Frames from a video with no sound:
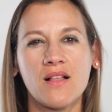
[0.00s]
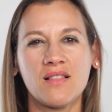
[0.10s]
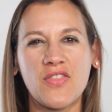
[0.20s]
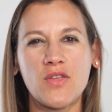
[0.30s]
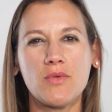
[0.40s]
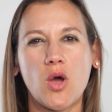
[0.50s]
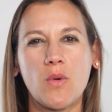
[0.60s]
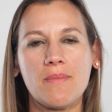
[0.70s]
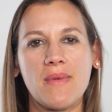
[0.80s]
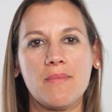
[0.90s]
Let them know
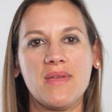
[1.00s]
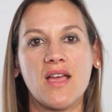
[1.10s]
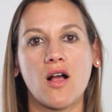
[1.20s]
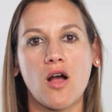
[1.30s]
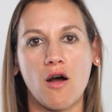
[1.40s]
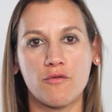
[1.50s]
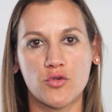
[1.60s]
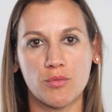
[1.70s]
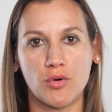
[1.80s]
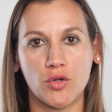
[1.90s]
it may be
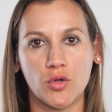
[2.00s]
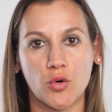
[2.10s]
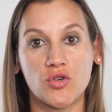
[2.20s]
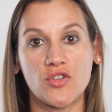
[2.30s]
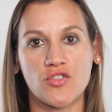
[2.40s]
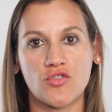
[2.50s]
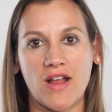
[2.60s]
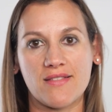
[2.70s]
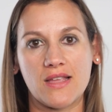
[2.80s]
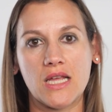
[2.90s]
uncomfortable or
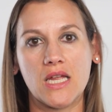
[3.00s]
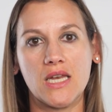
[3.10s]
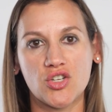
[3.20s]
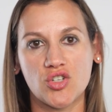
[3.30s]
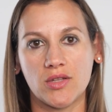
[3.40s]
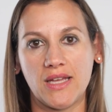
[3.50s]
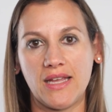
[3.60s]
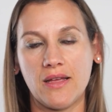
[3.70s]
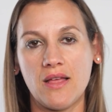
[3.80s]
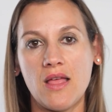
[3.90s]
distressing
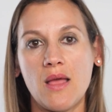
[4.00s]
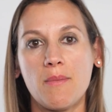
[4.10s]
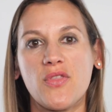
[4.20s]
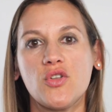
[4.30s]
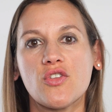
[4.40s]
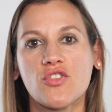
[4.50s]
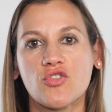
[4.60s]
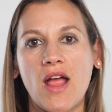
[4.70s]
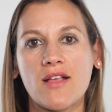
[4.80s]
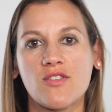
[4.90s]
initially, but the
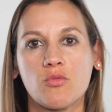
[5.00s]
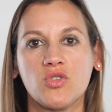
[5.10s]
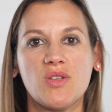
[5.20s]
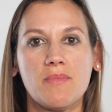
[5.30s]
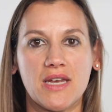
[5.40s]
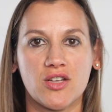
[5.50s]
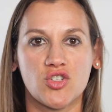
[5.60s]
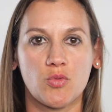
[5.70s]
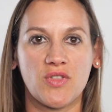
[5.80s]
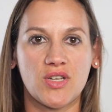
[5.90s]
distress will
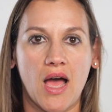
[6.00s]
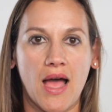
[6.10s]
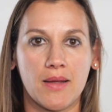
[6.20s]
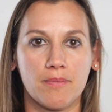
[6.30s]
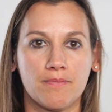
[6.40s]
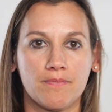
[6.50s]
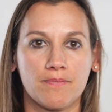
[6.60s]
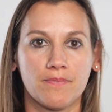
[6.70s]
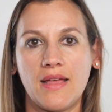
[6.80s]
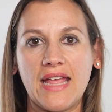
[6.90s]
diminish with time.
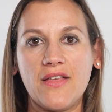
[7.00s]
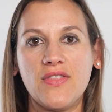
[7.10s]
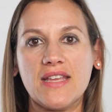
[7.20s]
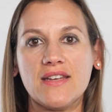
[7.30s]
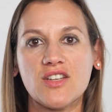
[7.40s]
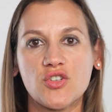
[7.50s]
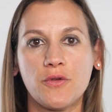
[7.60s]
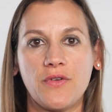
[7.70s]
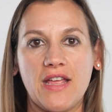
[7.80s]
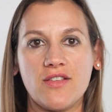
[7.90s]
In the initial
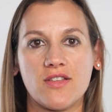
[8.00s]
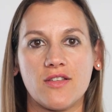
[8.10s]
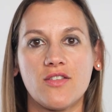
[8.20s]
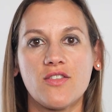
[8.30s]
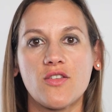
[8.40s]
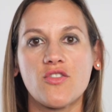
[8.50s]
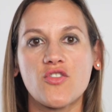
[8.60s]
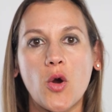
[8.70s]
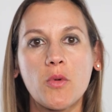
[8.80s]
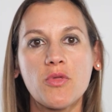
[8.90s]
phases,
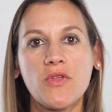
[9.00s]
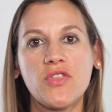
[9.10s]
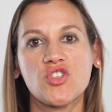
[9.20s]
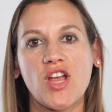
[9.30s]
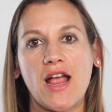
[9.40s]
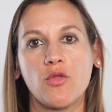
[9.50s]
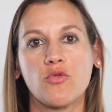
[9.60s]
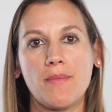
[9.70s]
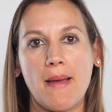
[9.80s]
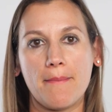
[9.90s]
start with what the child
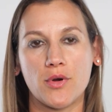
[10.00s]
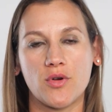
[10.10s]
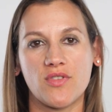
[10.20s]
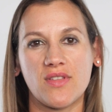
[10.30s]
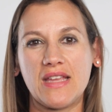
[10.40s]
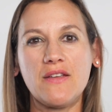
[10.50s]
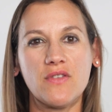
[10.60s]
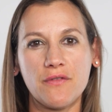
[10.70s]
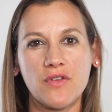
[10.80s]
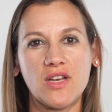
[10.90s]
remembers,
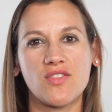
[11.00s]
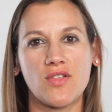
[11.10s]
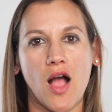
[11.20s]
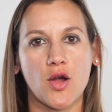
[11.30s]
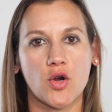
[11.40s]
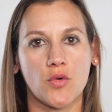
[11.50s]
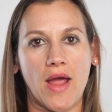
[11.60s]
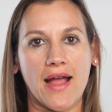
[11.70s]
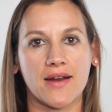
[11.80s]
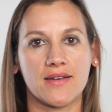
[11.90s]
even if it is not
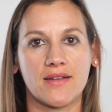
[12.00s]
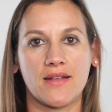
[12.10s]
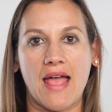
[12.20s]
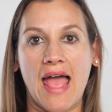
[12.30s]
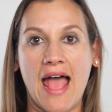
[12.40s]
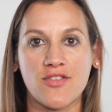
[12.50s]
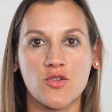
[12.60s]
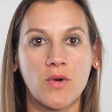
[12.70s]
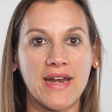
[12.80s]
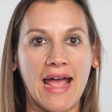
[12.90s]
correct.
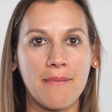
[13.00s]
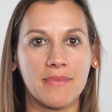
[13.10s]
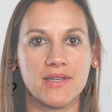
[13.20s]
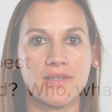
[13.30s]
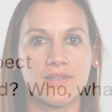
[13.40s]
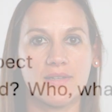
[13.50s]
Ask what happened.